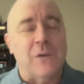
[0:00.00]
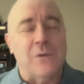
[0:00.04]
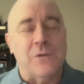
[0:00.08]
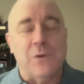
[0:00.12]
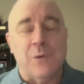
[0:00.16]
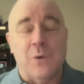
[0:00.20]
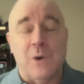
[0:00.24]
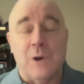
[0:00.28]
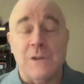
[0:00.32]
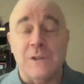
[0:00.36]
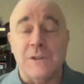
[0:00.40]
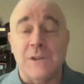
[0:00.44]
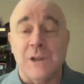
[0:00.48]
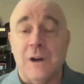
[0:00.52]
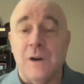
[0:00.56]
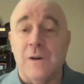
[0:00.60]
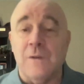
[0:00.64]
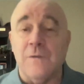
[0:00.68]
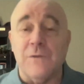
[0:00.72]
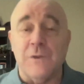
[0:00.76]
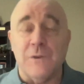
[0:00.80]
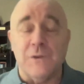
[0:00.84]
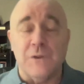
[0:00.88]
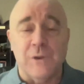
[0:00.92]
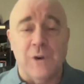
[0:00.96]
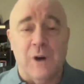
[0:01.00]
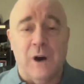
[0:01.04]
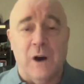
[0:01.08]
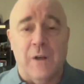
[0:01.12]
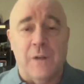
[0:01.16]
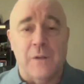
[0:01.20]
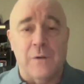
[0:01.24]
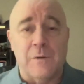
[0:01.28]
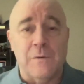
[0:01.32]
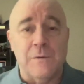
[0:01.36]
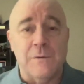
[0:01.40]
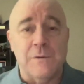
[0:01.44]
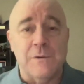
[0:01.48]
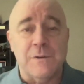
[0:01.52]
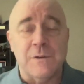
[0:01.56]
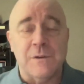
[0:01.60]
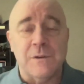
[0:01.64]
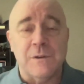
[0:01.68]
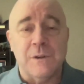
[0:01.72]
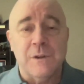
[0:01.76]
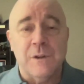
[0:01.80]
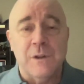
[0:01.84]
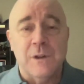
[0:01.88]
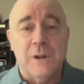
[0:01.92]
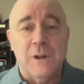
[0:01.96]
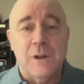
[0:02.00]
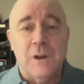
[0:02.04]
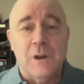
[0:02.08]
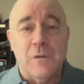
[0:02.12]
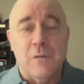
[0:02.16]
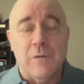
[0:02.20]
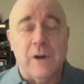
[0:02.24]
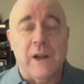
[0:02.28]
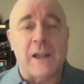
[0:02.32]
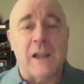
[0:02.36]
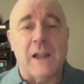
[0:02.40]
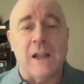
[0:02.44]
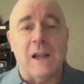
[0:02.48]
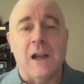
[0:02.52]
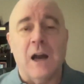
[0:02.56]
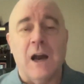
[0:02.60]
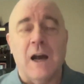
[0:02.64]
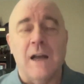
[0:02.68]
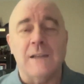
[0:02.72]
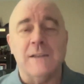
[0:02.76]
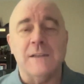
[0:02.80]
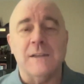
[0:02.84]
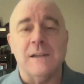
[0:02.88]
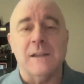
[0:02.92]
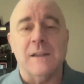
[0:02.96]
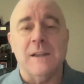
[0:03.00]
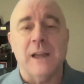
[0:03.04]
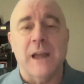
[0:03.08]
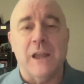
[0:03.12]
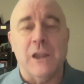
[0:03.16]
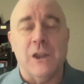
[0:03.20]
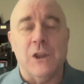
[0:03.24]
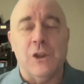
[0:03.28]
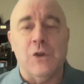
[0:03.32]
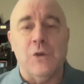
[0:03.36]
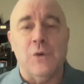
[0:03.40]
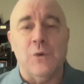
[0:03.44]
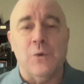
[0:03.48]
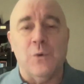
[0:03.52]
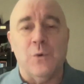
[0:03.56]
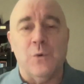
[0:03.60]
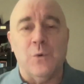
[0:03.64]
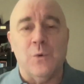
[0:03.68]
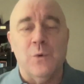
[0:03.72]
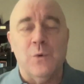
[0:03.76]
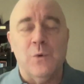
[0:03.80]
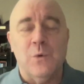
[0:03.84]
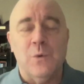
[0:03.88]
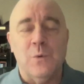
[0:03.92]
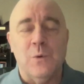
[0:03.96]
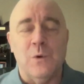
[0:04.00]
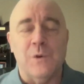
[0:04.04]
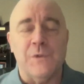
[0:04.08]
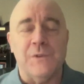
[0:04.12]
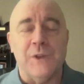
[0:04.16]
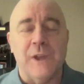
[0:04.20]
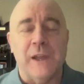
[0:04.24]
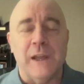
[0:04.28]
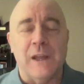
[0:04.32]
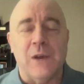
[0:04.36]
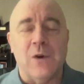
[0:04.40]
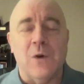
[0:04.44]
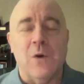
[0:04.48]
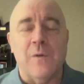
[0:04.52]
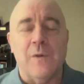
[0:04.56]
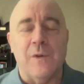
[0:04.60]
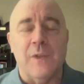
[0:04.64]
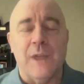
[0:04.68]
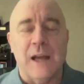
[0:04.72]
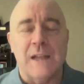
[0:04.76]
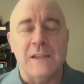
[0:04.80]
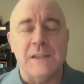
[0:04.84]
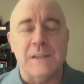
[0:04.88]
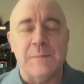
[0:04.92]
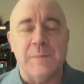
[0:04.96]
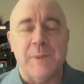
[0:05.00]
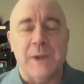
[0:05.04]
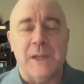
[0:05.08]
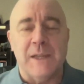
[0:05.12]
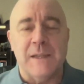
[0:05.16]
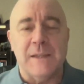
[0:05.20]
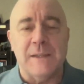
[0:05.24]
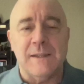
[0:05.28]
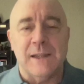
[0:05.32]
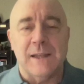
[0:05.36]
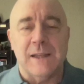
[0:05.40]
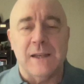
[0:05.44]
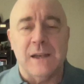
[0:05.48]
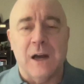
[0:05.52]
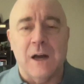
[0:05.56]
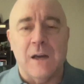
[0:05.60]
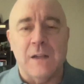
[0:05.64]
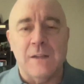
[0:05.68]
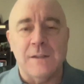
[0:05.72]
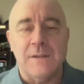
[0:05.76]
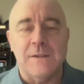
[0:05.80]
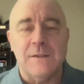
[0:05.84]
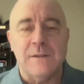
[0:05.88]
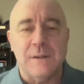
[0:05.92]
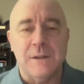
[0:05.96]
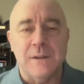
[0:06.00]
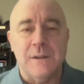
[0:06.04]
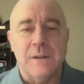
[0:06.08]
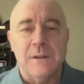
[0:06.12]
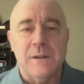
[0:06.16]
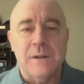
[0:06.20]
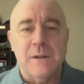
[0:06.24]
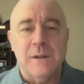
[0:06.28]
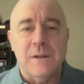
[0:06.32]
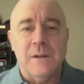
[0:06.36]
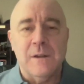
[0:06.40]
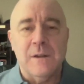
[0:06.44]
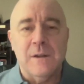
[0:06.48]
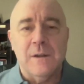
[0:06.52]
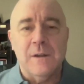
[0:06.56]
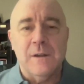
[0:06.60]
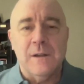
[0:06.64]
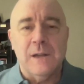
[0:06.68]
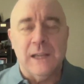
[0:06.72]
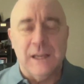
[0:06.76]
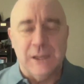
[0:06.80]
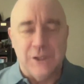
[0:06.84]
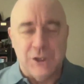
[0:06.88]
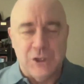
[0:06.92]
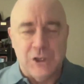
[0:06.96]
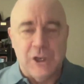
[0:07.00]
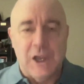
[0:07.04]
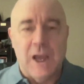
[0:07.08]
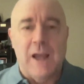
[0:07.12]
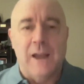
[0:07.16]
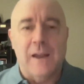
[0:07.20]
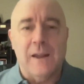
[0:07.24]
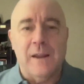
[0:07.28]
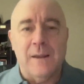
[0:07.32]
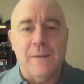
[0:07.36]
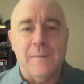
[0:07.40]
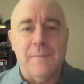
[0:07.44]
to ourselves or to others, recognizing that you will take over that space in us each day.